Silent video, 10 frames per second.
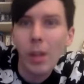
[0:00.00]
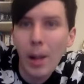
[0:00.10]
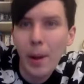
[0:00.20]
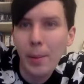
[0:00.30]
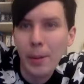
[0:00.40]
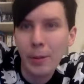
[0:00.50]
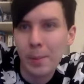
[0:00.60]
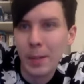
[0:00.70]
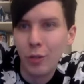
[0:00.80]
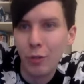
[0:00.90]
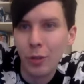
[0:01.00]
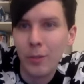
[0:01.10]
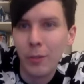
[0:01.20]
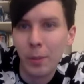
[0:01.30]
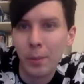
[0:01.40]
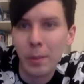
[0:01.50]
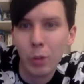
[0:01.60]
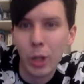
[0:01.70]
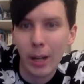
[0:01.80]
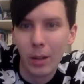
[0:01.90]
I'm happy for him. He's free from the meme
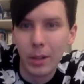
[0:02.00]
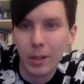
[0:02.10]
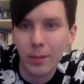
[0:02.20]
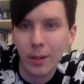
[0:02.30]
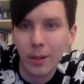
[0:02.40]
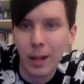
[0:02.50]
shackles of life.